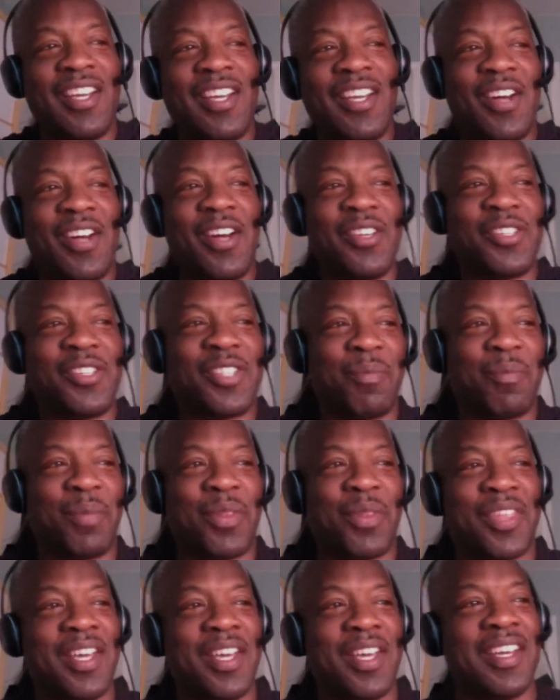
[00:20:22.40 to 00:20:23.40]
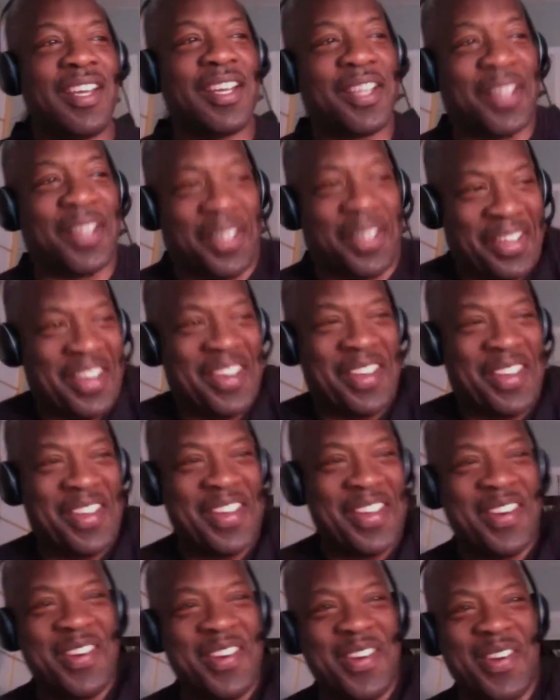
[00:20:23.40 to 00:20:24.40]
unsympathetic.
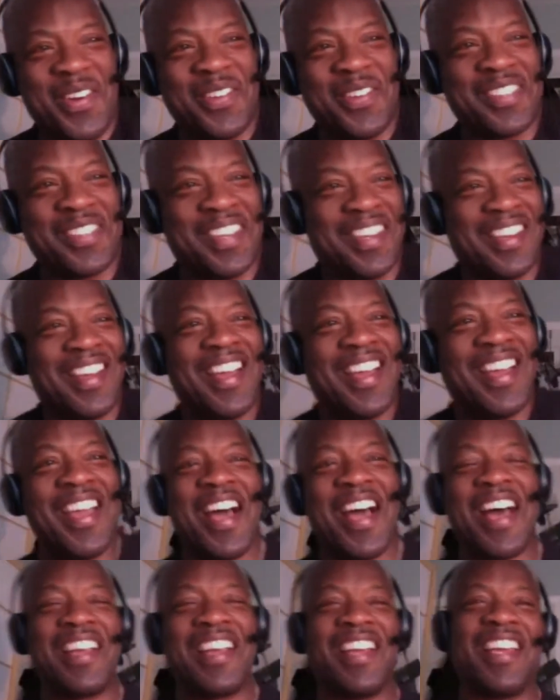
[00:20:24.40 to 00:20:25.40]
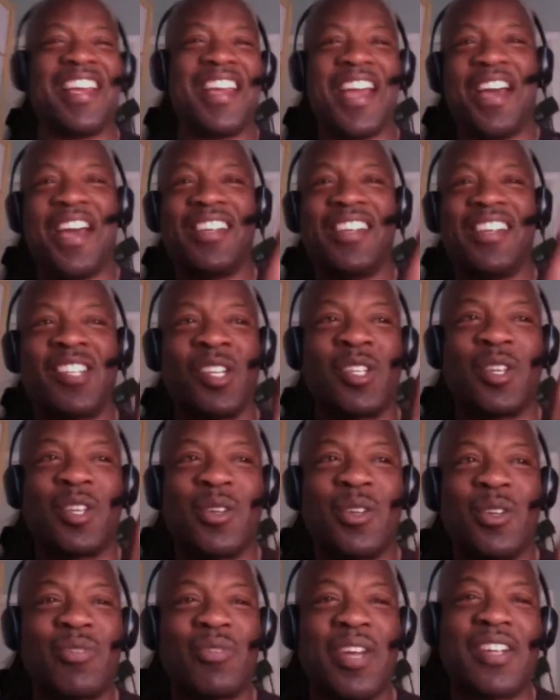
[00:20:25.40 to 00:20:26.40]
Yeah, no, I like, yeah, listen to
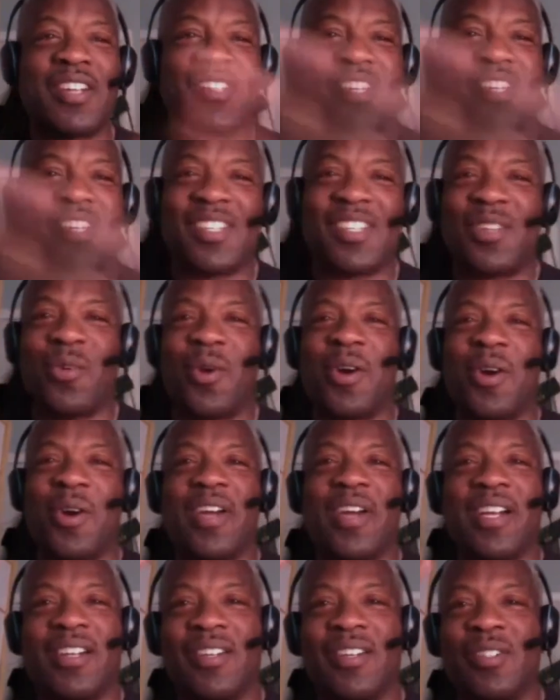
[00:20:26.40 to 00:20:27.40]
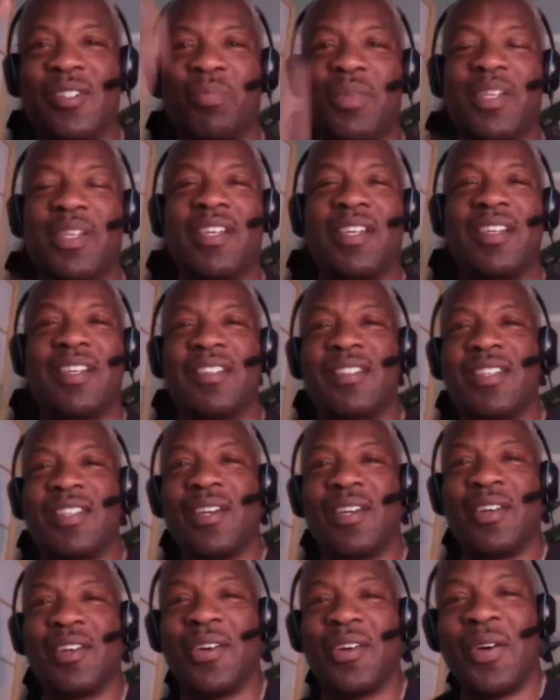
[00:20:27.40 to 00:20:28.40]
those records and listen to our records, please.
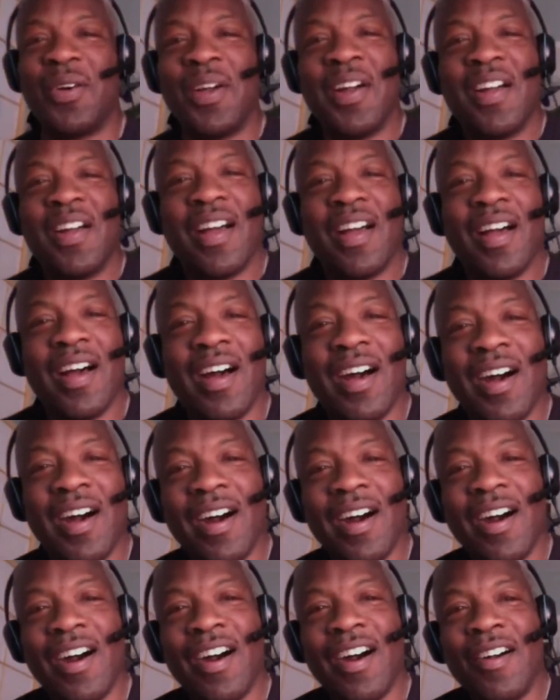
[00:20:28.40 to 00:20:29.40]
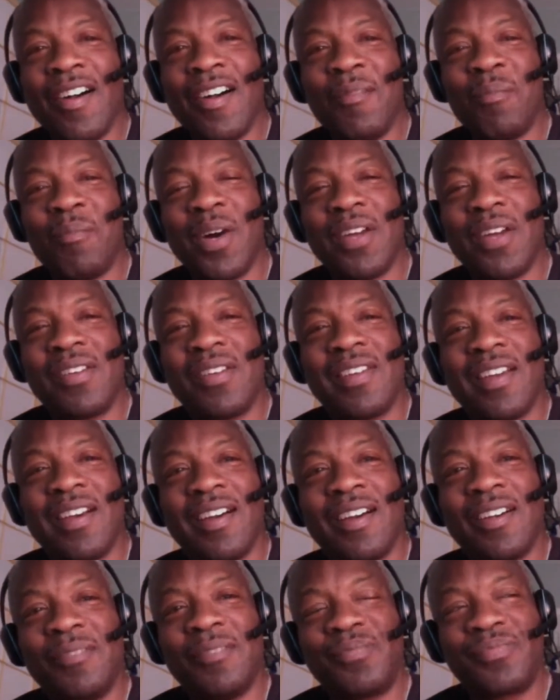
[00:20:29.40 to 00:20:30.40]
You know, but
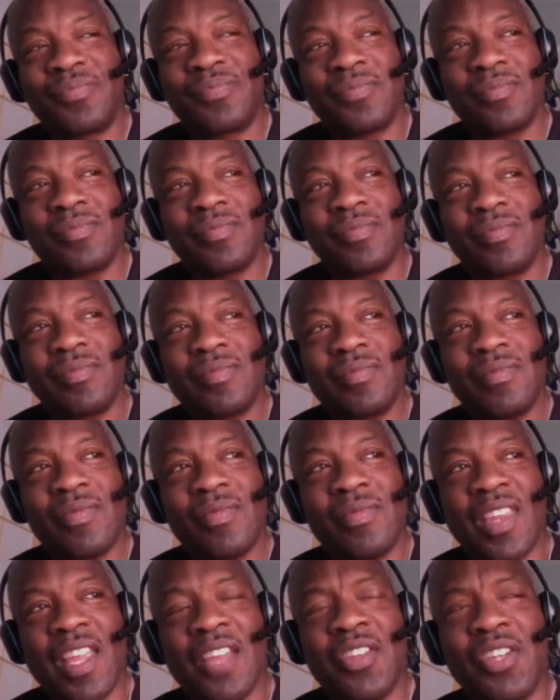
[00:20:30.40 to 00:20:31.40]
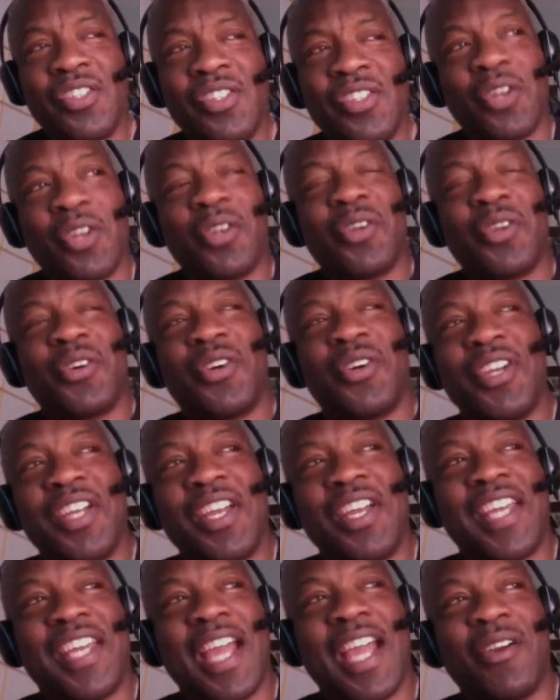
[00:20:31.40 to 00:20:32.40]
the titular
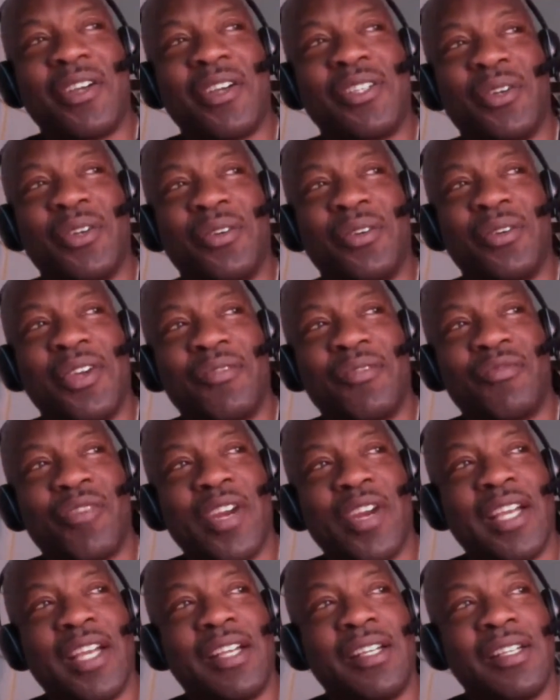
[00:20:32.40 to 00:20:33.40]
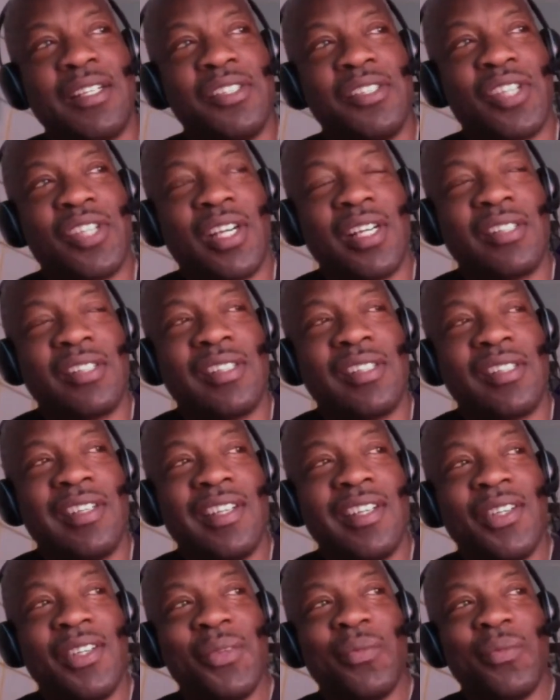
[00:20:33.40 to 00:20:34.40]
character, you know, Frank Johnson
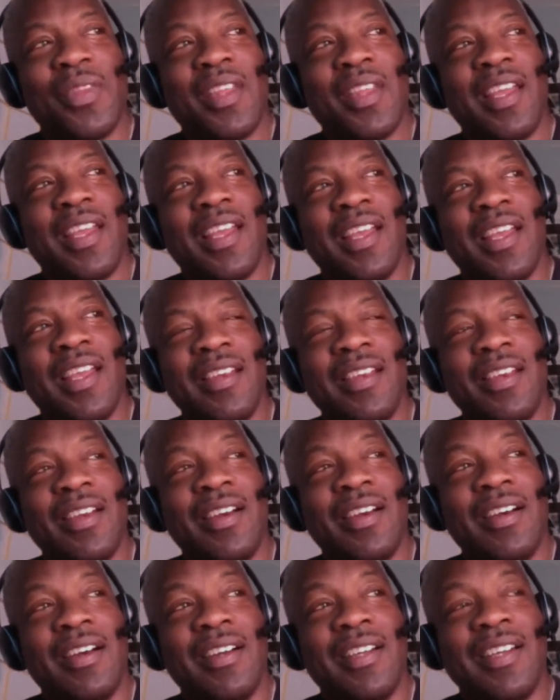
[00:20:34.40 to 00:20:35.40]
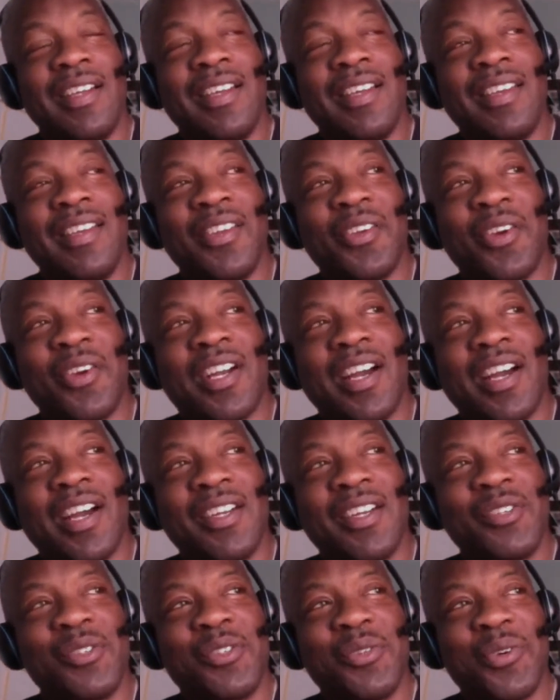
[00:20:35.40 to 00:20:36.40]
in the
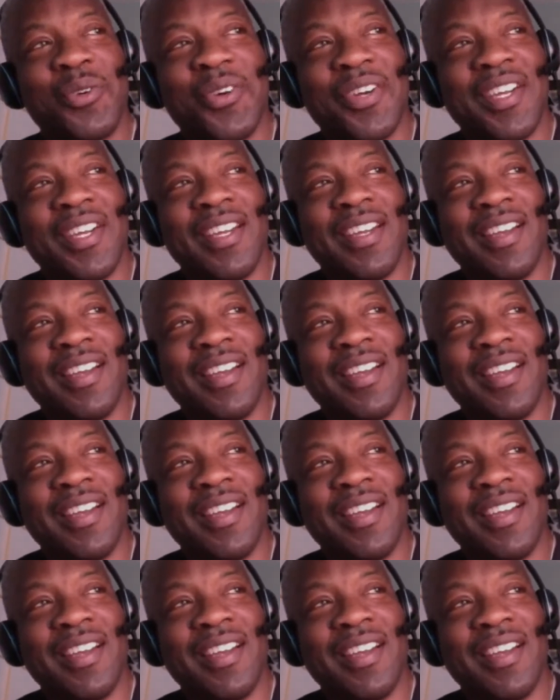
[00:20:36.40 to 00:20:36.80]
Narcotics Story,